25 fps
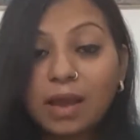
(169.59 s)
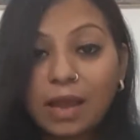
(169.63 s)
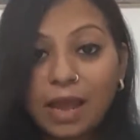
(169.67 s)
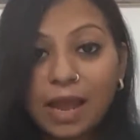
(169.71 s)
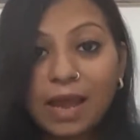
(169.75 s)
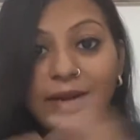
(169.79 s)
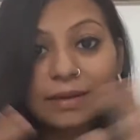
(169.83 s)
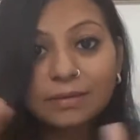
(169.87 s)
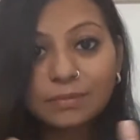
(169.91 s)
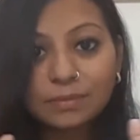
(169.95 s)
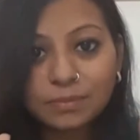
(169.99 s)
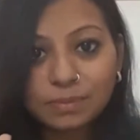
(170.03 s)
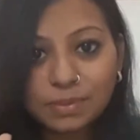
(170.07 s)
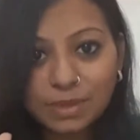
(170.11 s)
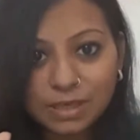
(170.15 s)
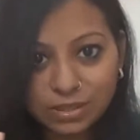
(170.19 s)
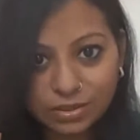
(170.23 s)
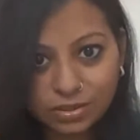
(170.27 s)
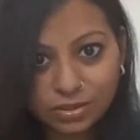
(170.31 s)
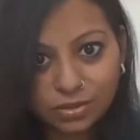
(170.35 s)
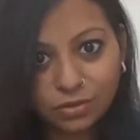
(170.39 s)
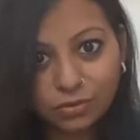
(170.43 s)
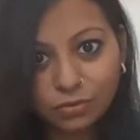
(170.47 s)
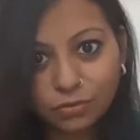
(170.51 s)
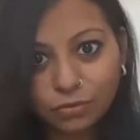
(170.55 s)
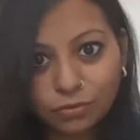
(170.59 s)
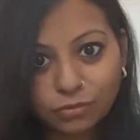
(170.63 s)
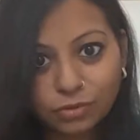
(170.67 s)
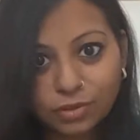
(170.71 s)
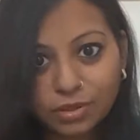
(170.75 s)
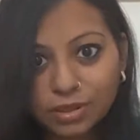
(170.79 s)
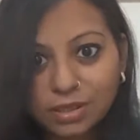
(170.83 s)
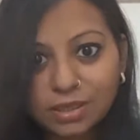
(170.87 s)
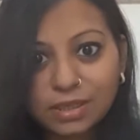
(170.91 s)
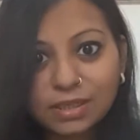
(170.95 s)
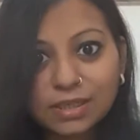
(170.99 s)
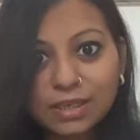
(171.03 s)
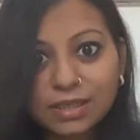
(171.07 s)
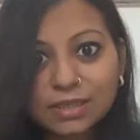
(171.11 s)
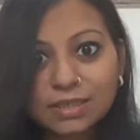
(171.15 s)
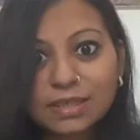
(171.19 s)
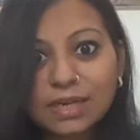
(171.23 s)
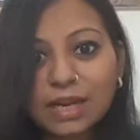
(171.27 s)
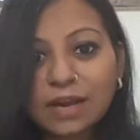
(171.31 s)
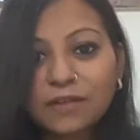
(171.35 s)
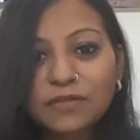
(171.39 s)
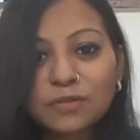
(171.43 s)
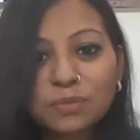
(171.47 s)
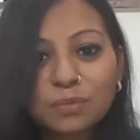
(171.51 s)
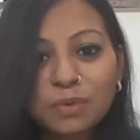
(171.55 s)
And please, it doesn't
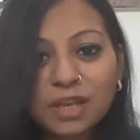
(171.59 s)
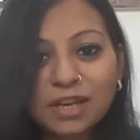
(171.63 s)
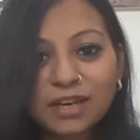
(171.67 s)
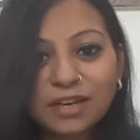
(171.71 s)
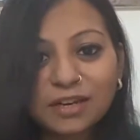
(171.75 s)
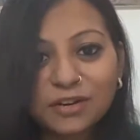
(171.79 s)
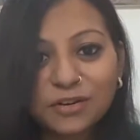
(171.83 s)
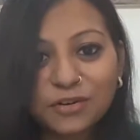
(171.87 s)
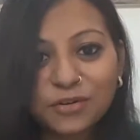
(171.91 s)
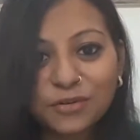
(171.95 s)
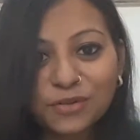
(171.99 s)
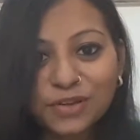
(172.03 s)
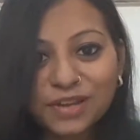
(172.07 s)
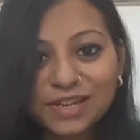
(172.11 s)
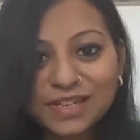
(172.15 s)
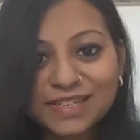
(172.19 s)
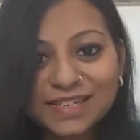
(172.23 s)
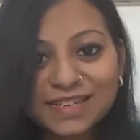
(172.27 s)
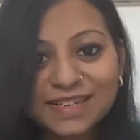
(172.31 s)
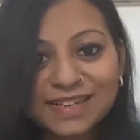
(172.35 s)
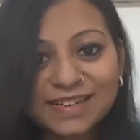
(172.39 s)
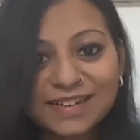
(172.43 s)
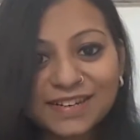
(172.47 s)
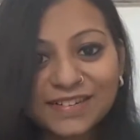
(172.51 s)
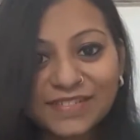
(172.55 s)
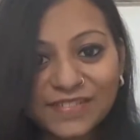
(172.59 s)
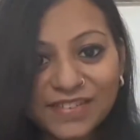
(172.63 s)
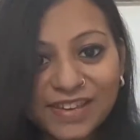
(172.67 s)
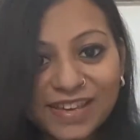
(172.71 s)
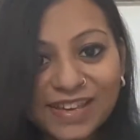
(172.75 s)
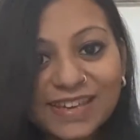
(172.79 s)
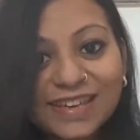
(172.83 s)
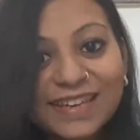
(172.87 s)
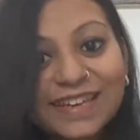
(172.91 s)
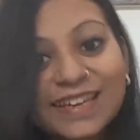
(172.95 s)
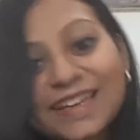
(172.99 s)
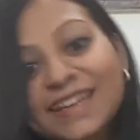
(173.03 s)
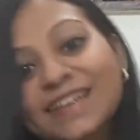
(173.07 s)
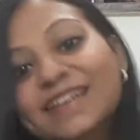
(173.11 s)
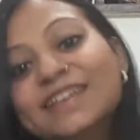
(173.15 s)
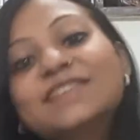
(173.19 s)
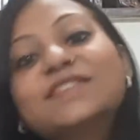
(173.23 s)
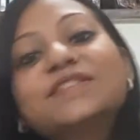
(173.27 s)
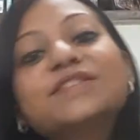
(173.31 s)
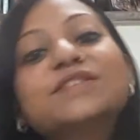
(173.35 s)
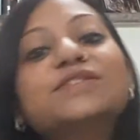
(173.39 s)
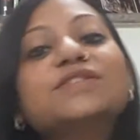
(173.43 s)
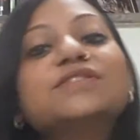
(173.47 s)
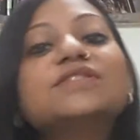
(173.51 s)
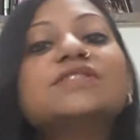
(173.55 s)
have to be an interrogation, okay?
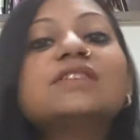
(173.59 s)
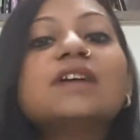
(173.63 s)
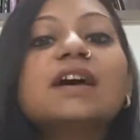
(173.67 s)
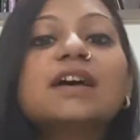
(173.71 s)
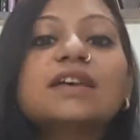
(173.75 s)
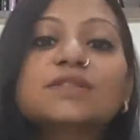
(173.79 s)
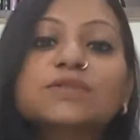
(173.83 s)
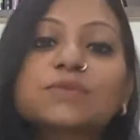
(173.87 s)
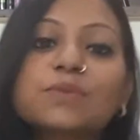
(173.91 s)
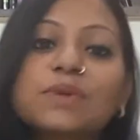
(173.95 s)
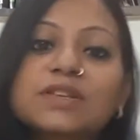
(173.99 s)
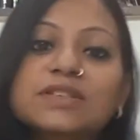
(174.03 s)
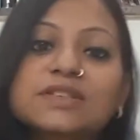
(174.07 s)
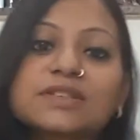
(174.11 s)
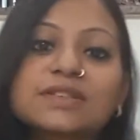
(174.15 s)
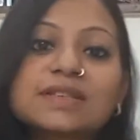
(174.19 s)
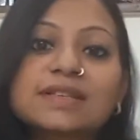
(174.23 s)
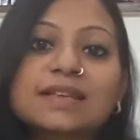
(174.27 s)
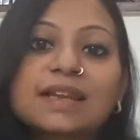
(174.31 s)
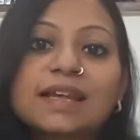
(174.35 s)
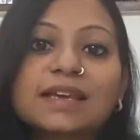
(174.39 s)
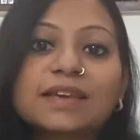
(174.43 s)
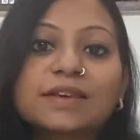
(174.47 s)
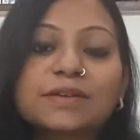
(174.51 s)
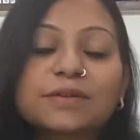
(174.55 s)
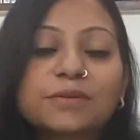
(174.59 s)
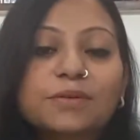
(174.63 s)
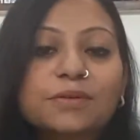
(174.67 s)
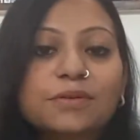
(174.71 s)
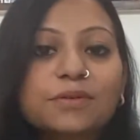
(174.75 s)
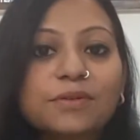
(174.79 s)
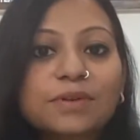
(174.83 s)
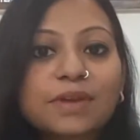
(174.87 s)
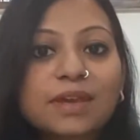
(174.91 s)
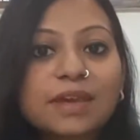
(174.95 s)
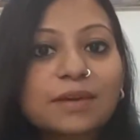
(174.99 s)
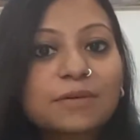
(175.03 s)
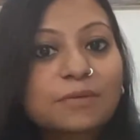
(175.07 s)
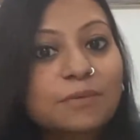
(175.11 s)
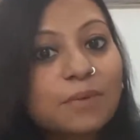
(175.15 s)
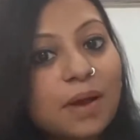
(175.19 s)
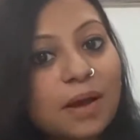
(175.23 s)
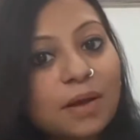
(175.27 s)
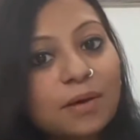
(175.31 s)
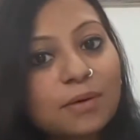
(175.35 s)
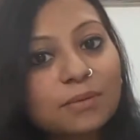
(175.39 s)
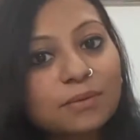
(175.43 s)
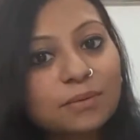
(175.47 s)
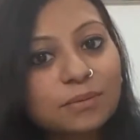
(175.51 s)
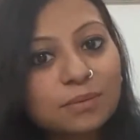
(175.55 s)
So you just ask questions like, okay,
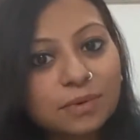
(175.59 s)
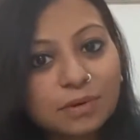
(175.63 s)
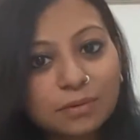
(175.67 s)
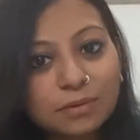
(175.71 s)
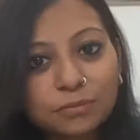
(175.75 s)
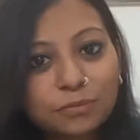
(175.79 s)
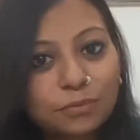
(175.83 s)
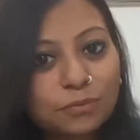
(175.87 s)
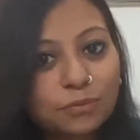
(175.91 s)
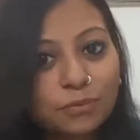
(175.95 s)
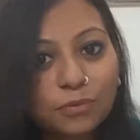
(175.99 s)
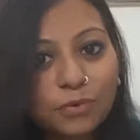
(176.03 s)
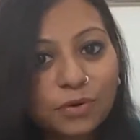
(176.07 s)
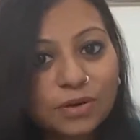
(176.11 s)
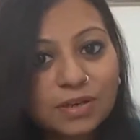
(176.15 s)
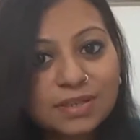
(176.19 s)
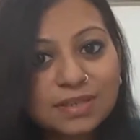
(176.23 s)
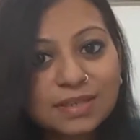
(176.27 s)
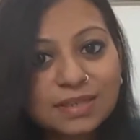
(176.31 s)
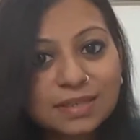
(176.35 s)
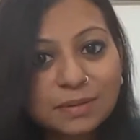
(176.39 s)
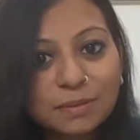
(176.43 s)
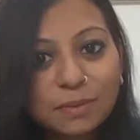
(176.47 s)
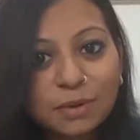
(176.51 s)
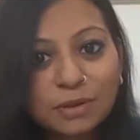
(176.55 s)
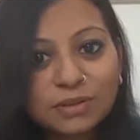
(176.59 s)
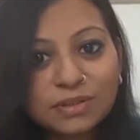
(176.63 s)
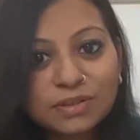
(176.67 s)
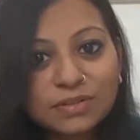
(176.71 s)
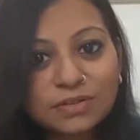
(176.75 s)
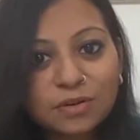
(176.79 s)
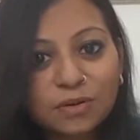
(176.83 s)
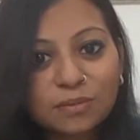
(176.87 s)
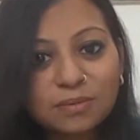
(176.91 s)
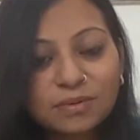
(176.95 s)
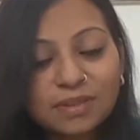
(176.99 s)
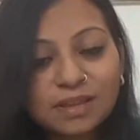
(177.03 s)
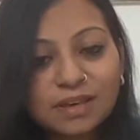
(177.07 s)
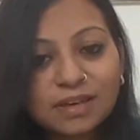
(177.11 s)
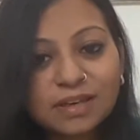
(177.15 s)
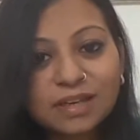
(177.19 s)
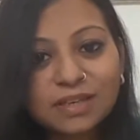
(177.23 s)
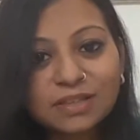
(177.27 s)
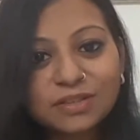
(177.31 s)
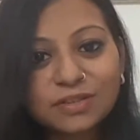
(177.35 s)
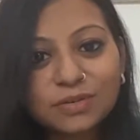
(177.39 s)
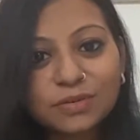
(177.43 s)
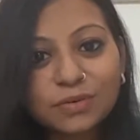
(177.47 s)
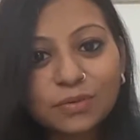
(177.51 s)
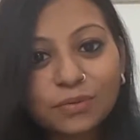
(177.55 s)
wow, what is it about this hobby that
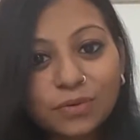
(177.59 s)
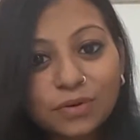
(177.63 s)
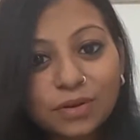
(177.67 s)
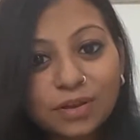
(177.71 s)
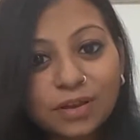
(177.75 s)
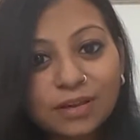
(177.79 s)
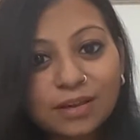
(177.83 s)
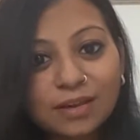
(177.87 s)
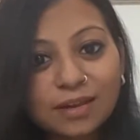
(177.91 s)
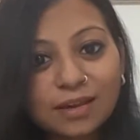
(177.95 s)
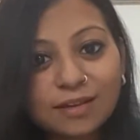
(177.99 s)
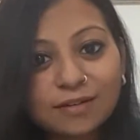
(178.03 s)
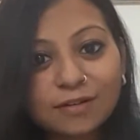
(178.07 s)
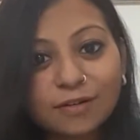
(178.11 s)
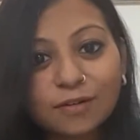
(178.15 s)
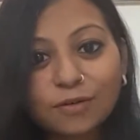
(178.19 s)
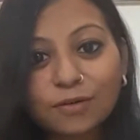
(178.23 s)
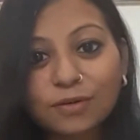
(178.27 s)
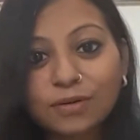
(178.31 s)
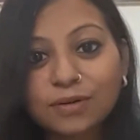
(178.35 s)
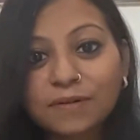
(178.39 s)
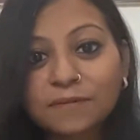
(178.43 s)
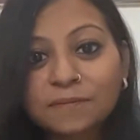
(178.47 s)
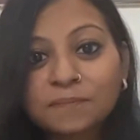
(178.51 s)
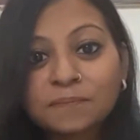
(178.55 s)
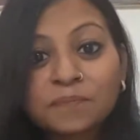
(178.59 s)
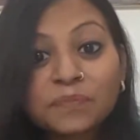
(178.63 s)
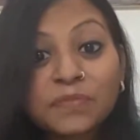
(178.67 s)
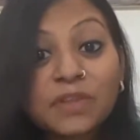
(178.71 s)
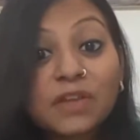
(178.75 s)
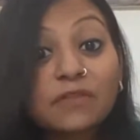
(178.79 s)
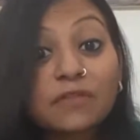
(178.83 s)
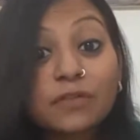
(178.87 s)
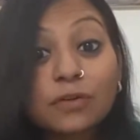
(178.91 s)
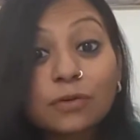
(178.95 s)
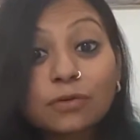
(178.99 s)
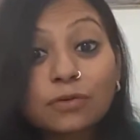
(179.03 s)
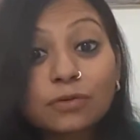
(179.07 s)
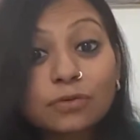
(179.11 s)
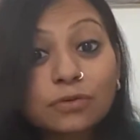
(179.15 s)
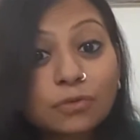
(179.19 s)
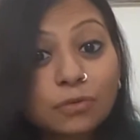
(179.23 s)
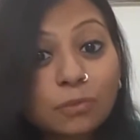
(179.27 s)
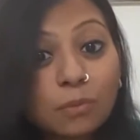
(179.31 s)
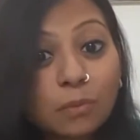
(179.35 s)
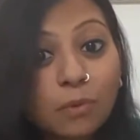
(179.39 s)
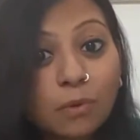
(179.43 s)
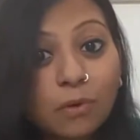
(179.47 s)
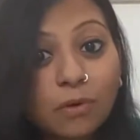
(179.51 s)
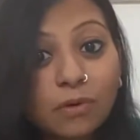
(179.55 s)
gets you going? Or if you could do
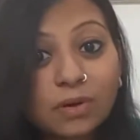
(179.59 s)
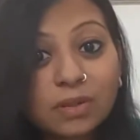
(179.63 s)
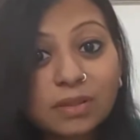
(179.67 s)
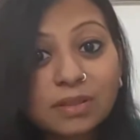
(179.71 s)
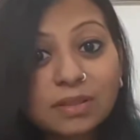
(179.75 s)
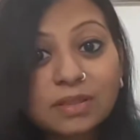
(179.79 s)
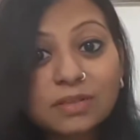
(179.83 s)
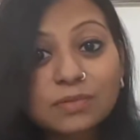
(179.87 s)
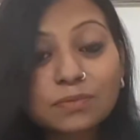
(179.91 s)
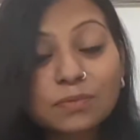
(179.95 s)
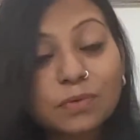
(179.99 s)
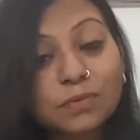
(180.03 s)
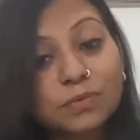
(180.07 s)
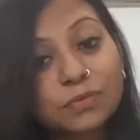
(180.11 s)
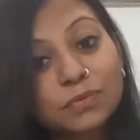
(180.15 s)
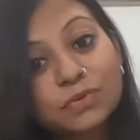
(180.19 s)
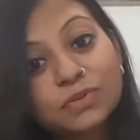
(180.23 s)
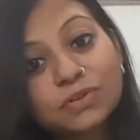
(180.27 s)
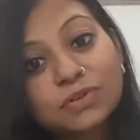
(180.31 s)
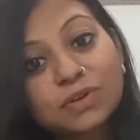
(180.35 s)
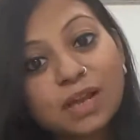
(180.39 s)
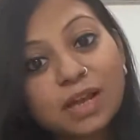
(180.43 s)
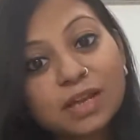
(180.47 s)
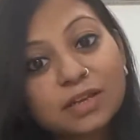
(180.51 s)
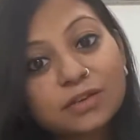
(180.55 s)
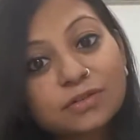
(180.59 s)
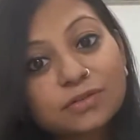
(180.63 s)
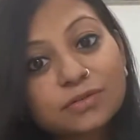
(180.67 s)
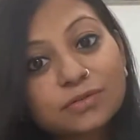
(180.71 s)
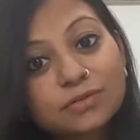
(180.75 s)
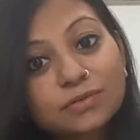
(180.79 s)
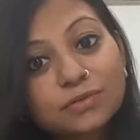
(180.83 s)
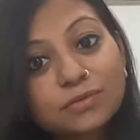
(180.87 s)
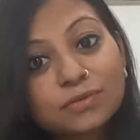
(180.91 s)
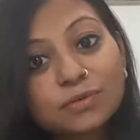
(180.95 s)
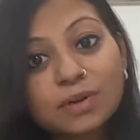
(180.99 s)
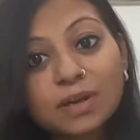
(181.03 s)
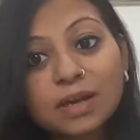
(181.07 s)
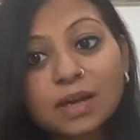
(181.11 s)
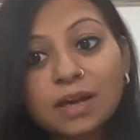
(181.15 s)
more in this, what would you like to do?